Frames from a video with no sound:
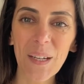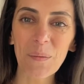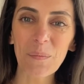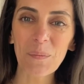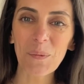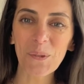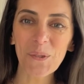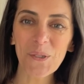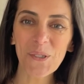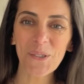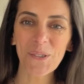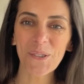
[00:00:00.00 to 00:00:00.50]

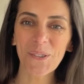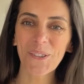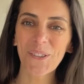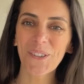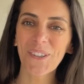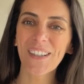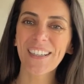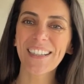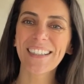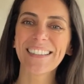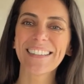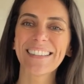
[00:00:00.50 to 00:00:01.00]

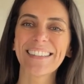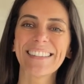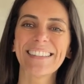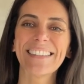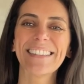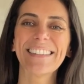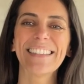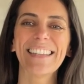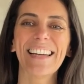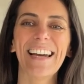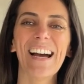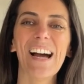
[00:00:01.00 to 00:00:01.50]
Bonjour,
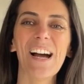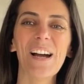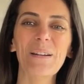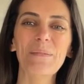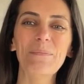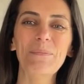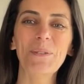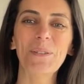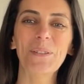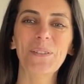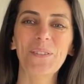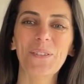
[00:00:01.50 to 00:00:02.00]
I
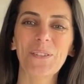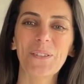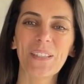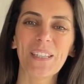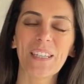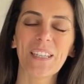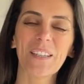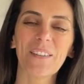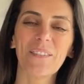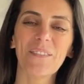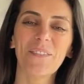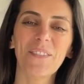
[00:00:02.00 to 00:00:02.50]
hope you're
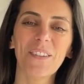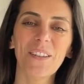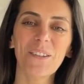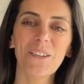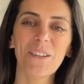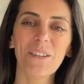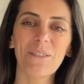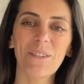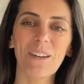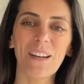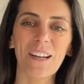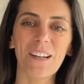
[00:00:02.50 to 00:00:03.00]
doing
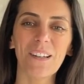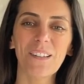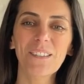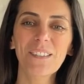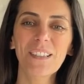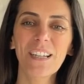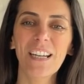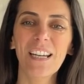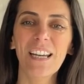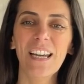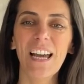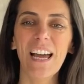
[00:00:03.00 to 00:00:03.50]
very well.
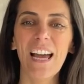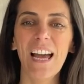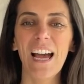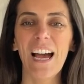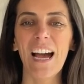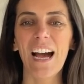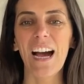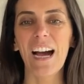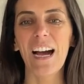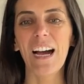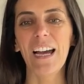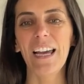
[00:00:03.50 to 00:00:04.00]

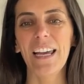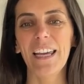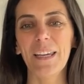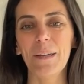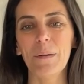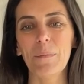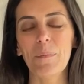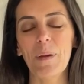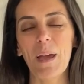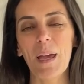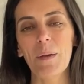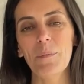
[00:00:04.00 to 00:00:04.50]
I
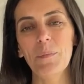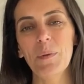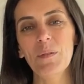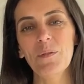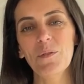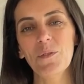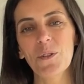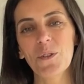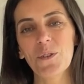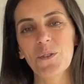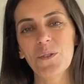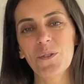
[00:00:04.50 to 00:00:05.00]
am happy
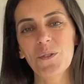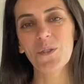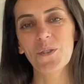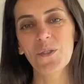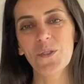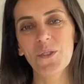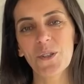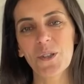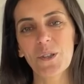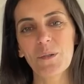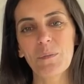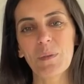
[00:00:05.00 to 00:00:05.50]
for you
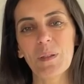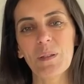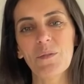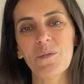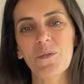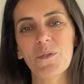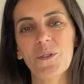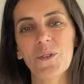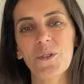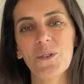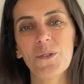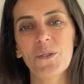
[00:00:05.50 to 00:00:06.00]
join me
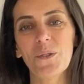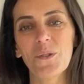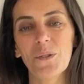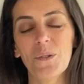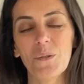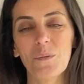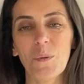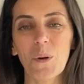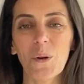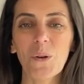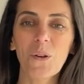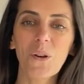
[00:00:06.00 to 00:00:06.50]
for a new
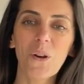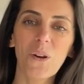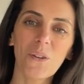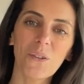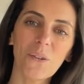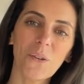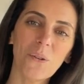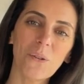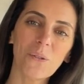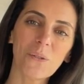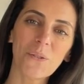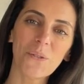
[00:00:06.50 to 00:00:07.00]
Brocante
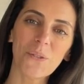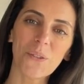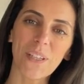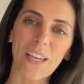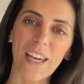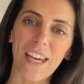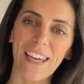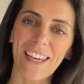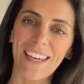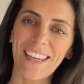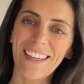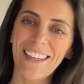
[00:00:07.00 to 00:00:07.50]
haul
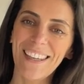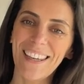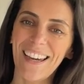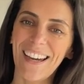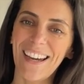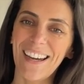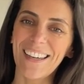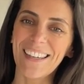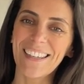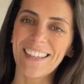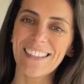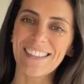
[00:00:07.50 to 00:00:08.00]
today.
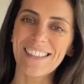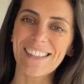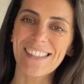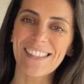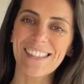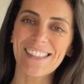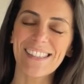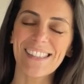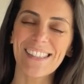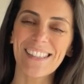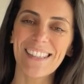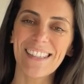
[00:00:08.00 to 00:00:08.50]
I can
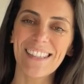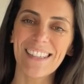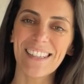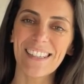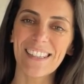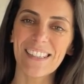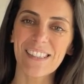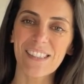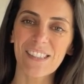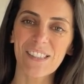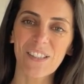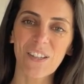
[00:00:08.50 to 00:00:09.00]
see
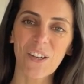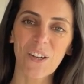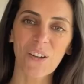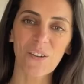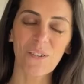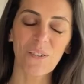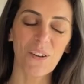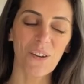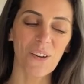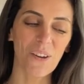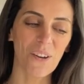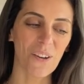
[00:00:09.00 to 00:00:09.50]
it's
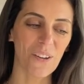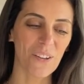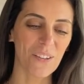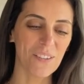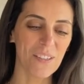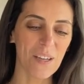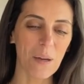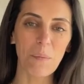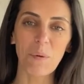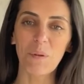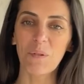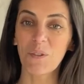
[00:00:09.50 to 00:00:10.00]
a
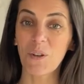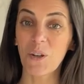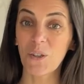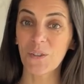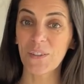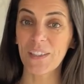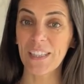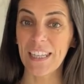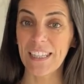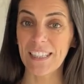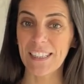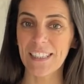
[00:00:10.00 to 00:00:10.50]
type of
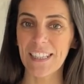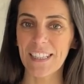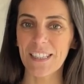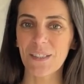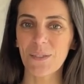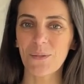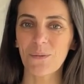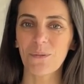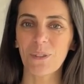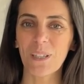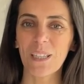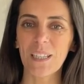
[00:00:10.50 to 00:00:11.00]
content
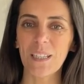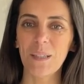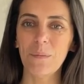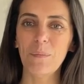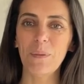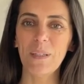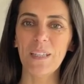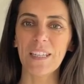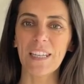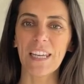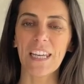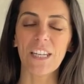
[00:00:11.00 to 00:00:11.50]
that's really
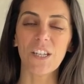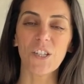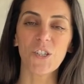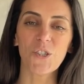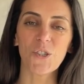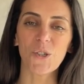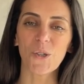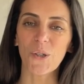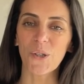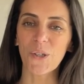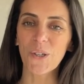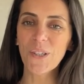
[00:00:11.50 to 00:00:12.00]
being
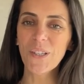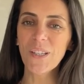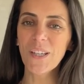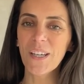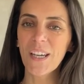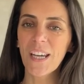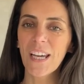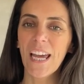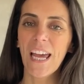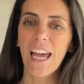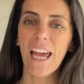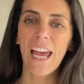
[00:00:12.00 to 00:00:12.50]
enjoyed.
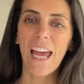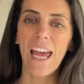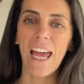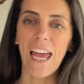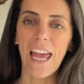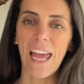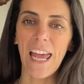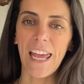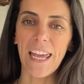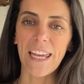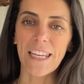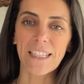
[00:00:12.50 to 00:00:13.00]

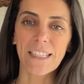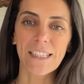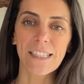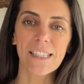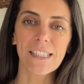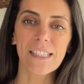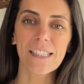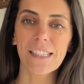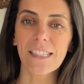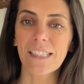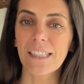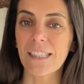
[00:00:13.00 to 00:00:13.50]
And
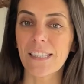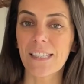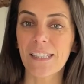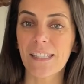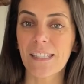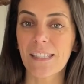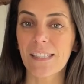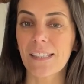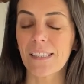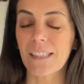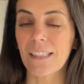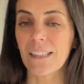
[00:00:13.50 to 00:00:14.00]

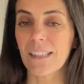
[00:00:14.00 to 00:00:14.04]
since